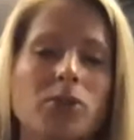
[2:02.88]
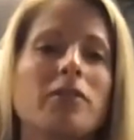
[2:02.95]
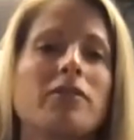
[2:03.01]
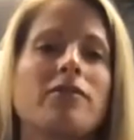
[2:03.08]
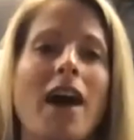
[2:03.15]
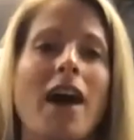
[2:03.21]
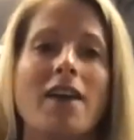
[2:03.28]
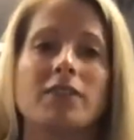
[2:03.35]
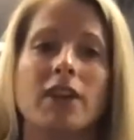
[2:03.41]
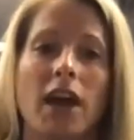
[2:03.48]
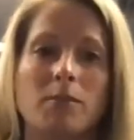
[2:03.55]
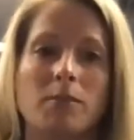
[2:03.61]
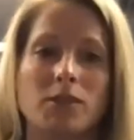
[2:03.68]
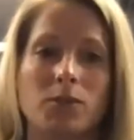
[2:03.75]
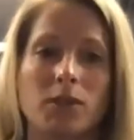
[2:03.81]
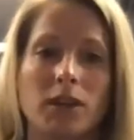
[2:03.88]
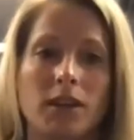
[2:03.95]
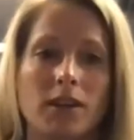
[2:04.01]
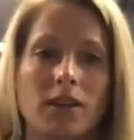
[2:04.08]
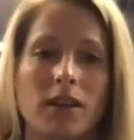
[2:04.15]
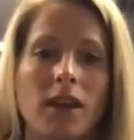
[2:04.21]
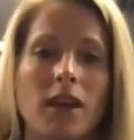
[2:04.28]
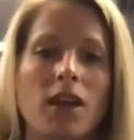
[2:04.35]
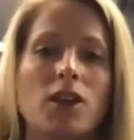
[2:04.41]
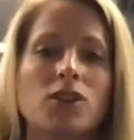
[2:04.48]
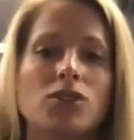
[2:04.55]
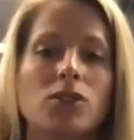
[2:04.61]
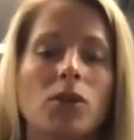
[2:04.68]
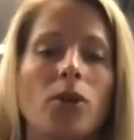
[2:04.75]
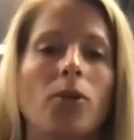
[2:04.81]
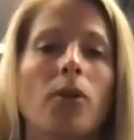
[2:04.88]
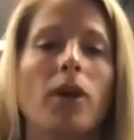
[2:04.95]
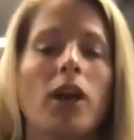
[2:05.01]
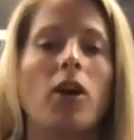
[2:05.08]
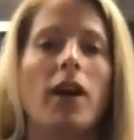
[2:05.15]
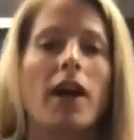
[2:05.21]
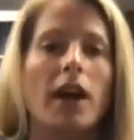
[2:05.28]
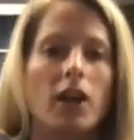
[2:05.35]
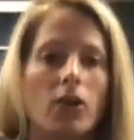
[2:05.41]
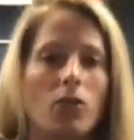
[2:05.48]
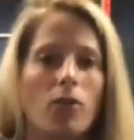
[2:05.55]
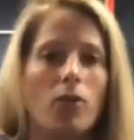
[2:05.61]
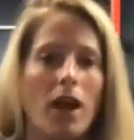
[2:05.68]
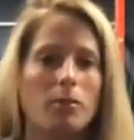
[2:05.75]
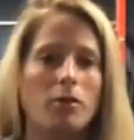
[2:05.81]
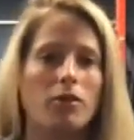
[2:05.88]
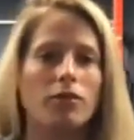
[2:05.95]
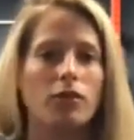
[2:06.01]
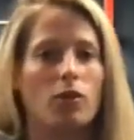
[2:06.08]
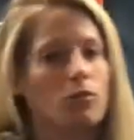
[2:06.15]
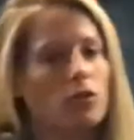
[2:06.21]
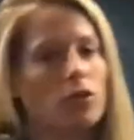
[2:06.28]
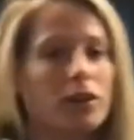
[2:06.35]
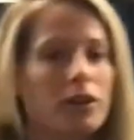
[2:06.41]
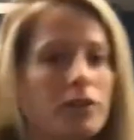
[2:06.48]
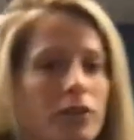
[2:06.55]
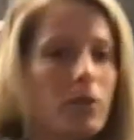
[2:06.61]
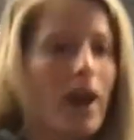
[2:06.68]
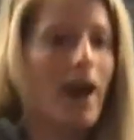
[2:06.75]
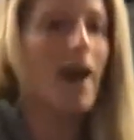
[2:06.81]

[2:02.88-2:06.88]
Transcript: 5 times a week. So go ahead and grab your foam roller if you have